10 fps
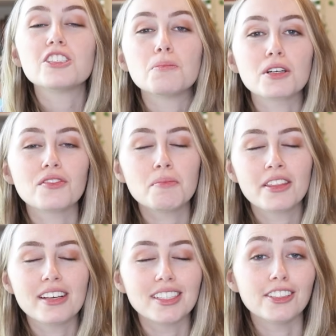So Book of the
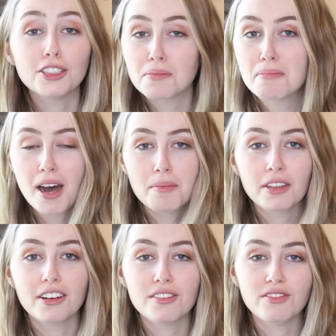Month is a super
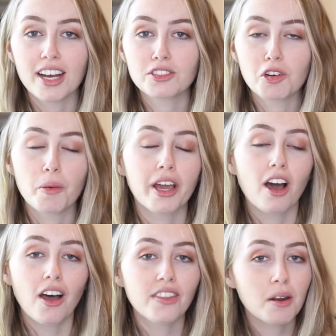popular and fast-growing
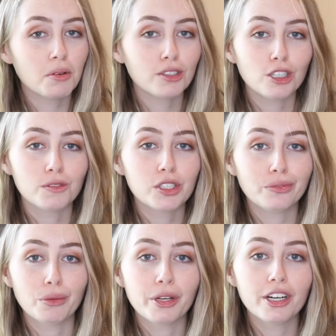online book service
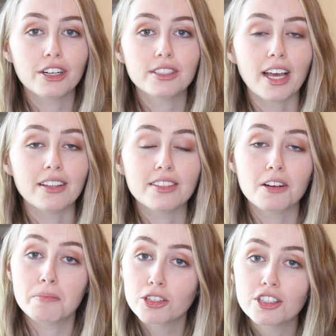for readers, and
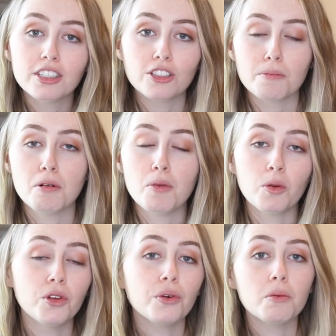their mission is to
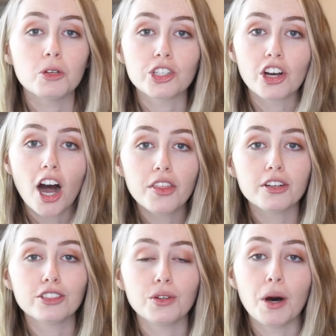promote new and emerging
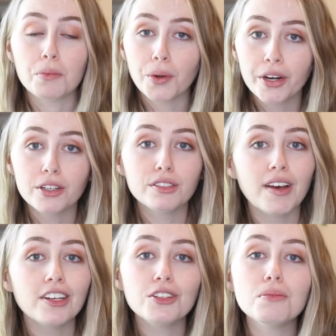authors to help readers
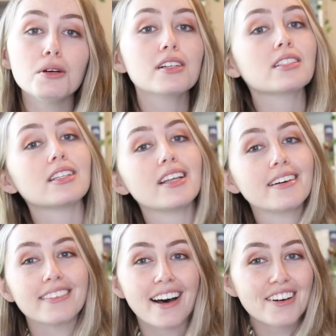find new books that
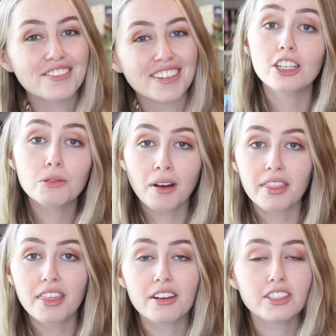they love. Each
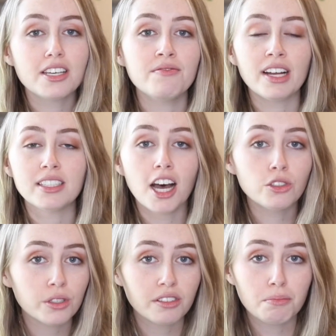month, their team vets
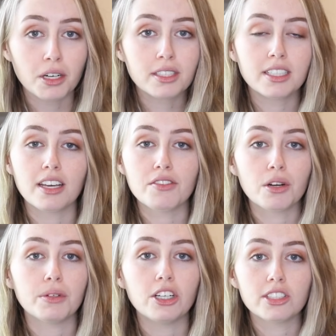hundreds of books to give
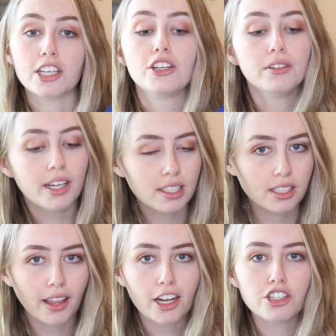their readers a curated
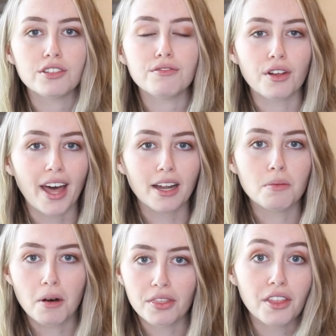selection for
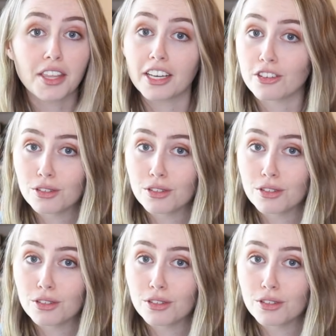that month that they can